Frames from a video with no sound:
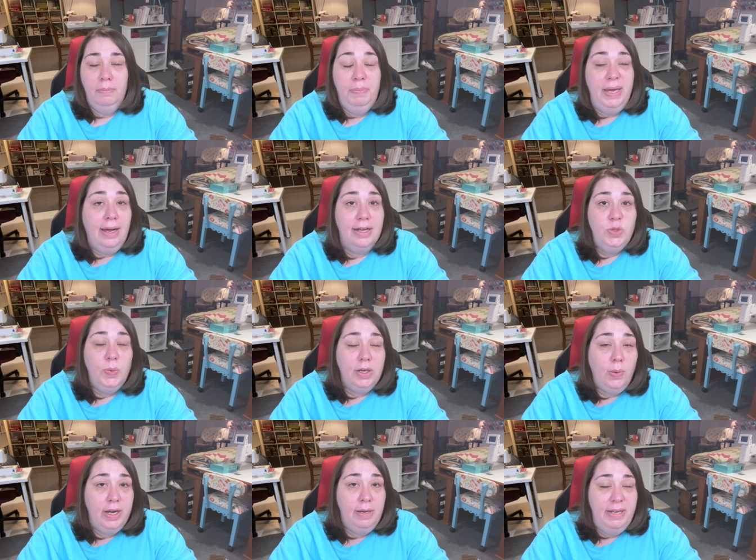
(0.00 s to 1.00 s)
Because we're
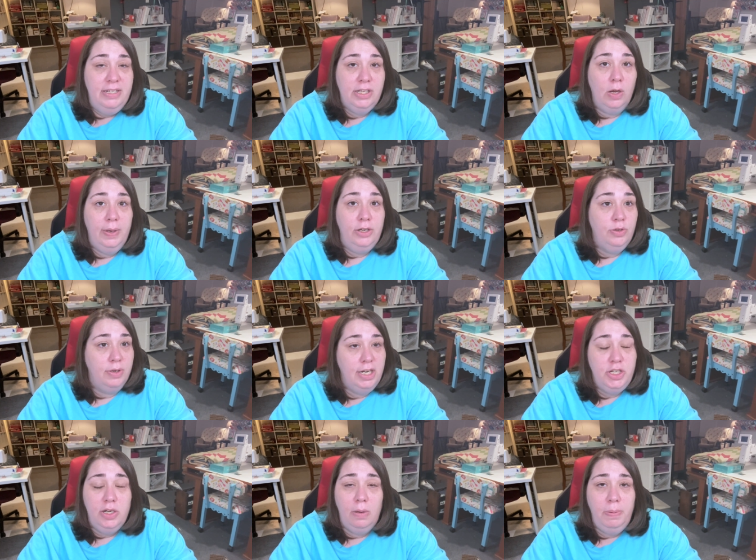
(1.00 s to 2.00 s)
going to be sewing
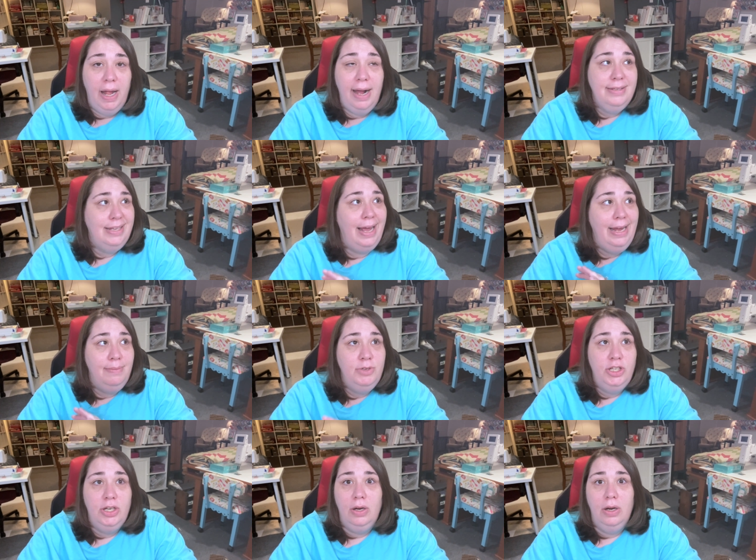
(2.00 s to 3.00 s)
traditional blocks, I am
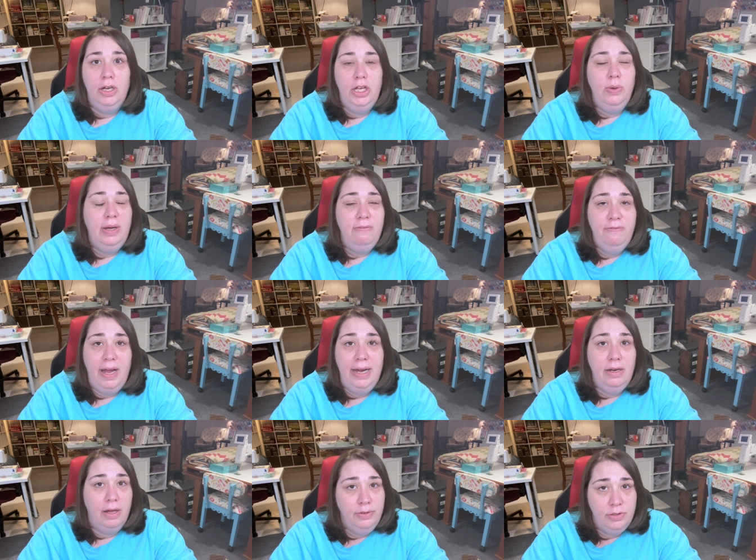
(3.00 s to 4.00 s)
sure you can
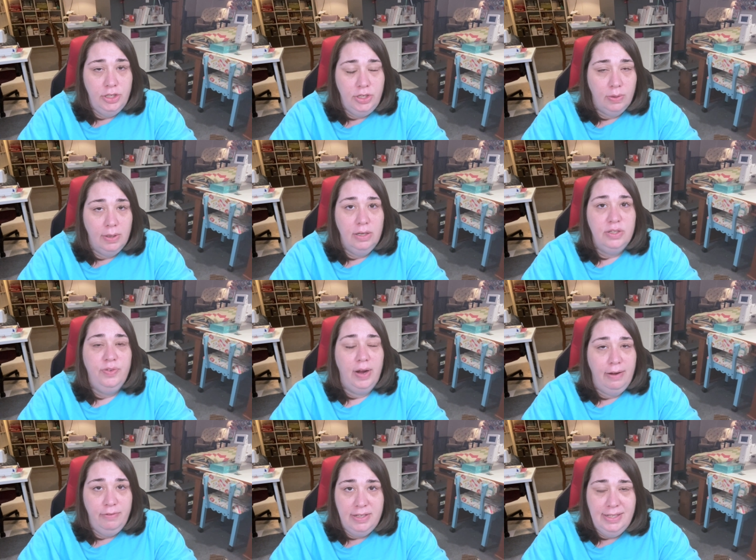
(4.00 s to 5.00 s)
find other tutorials for
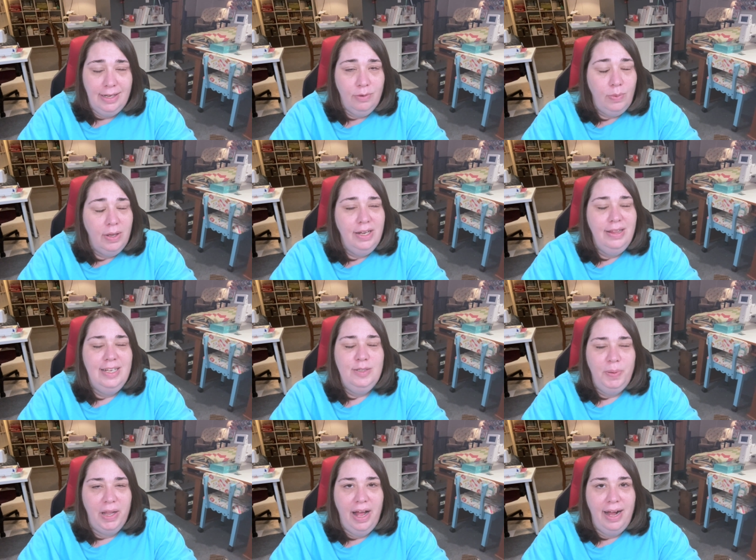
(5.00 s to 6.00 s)
every single one of these
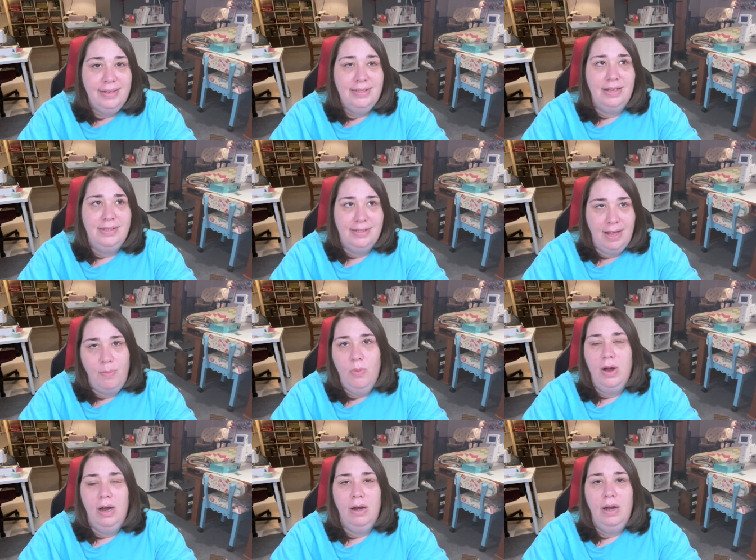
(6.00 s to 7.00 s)
blocks
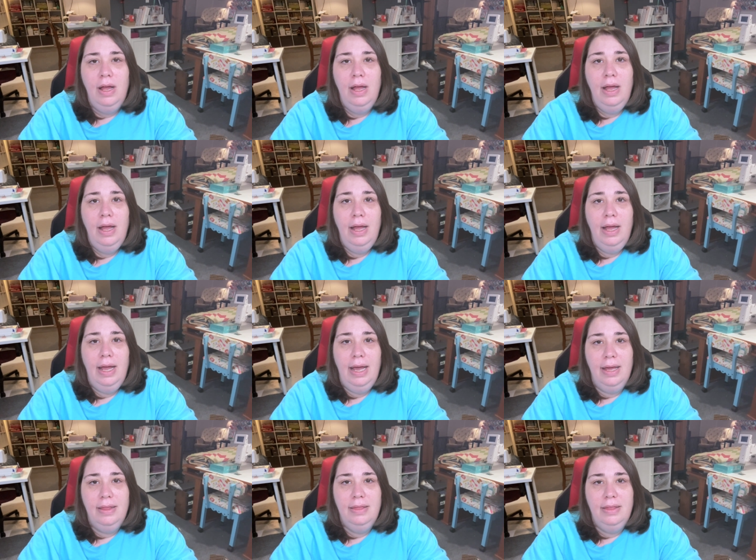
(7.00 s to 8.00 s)
somewhere
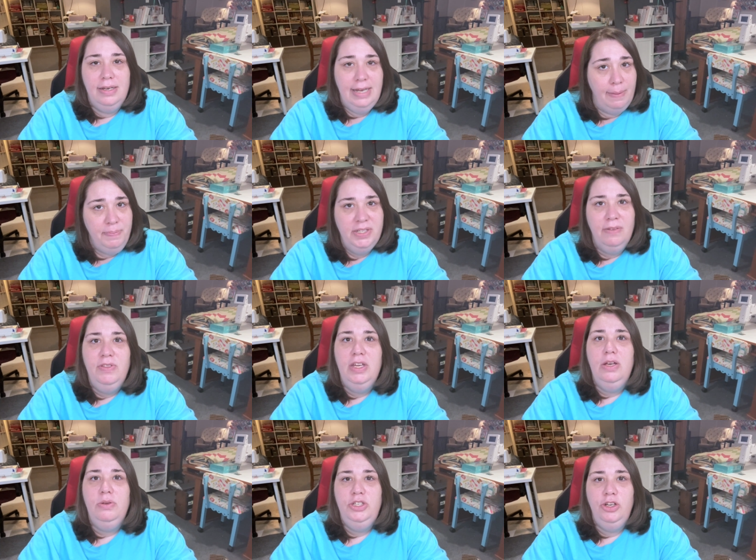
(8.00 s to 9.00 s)
in the depths of the
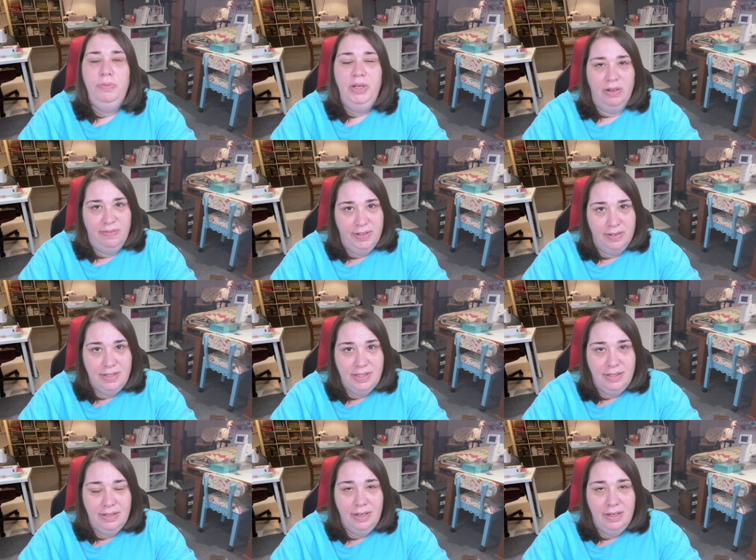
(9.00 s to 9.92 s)
YouTube universe.